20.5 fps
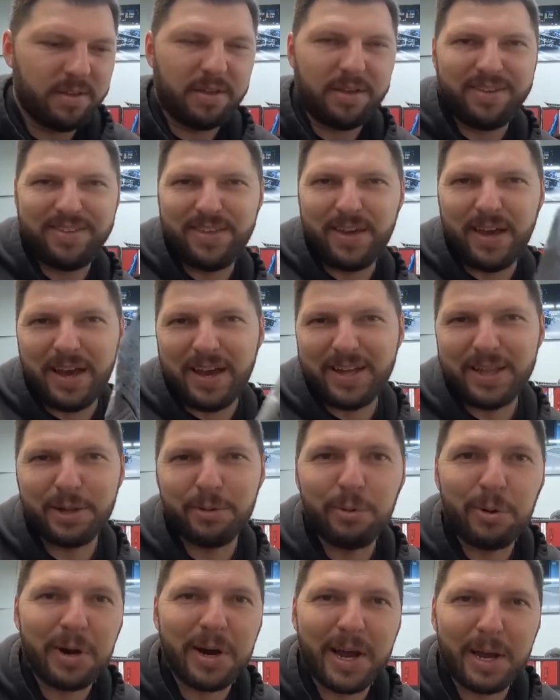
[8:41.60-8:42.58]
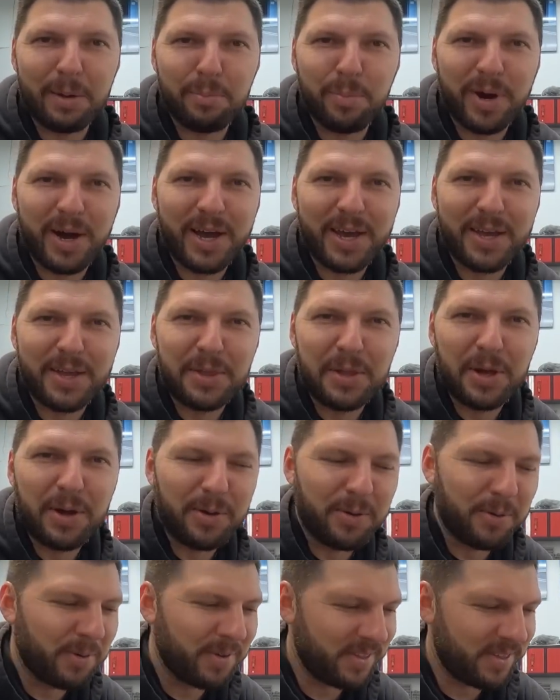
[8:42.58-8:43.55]
Exactly what I buy, you
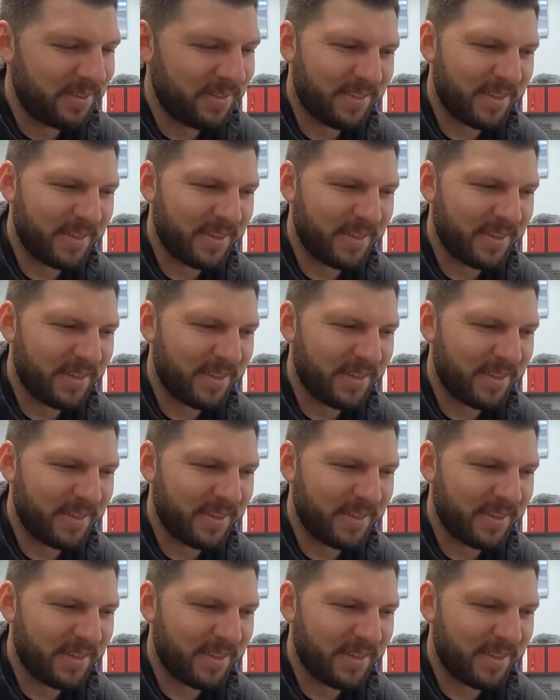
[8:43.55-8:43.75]
know.